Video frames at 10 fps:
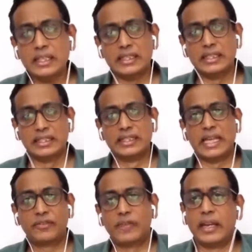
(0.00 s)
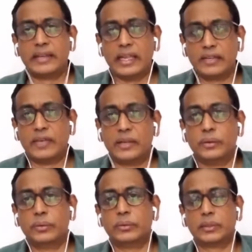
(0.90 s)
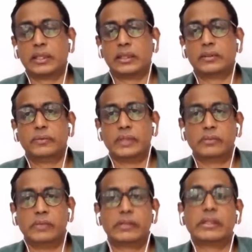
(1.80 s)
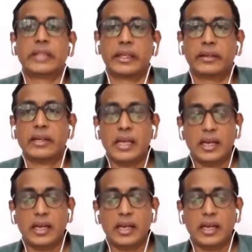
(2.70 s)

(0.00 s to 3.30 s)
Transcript: and that value will retain